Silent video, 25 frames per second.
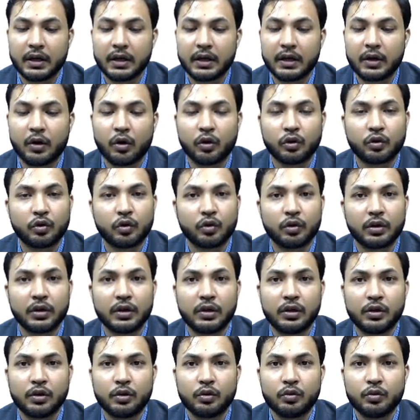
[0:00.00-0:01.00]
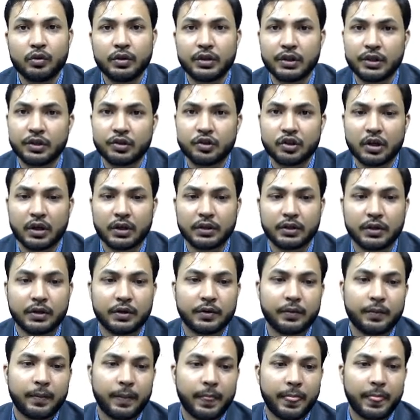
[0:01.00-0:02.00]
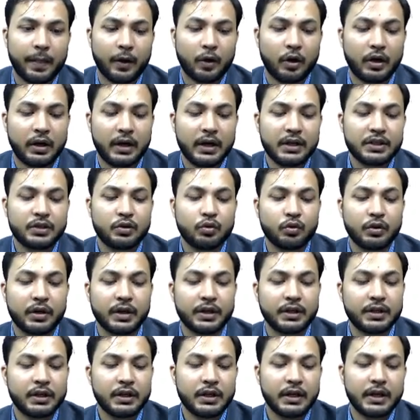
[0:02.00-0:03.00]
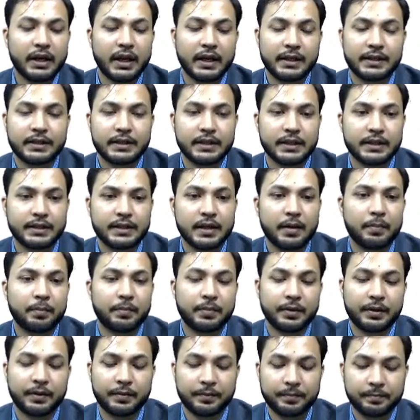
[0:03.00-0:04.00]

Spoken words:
orthogonal to each other. Let's look at the next example.